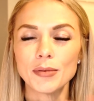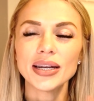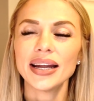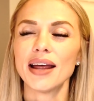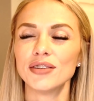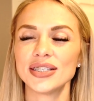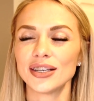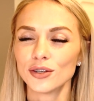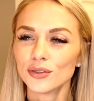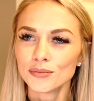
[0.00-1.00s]
Maybe not every
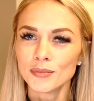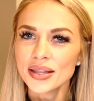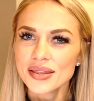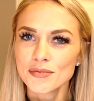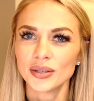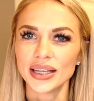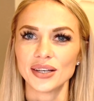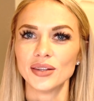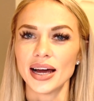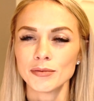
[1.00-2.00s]
single month, but like
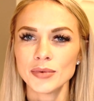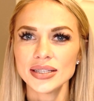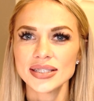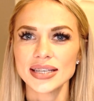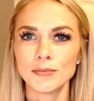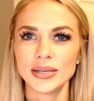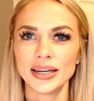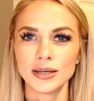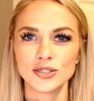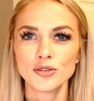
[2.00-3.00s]
a lot of months, I'm
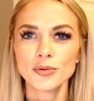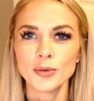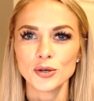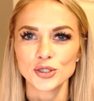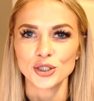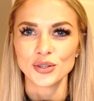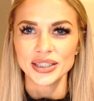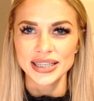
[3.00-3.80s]
getting super emotional the